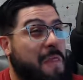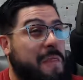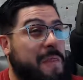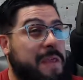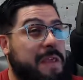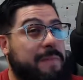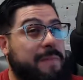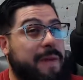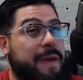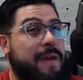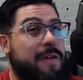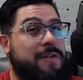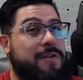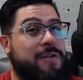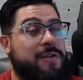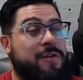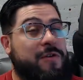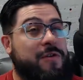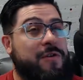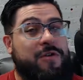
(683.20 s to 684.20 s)
think about
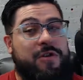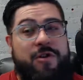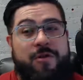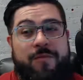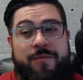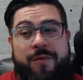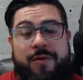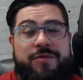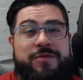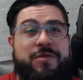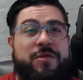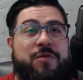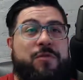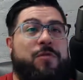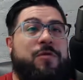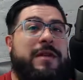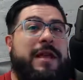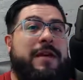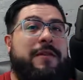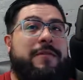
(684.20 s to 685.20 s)
your personal
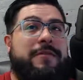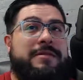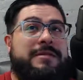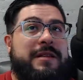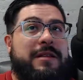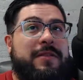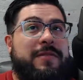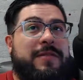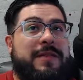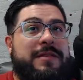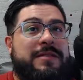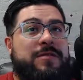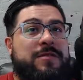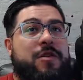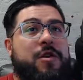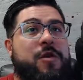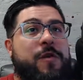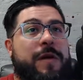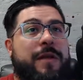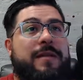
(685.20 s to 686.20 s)
work hours and how things are
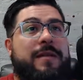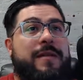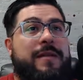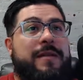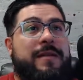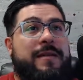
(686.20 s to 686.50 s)
going.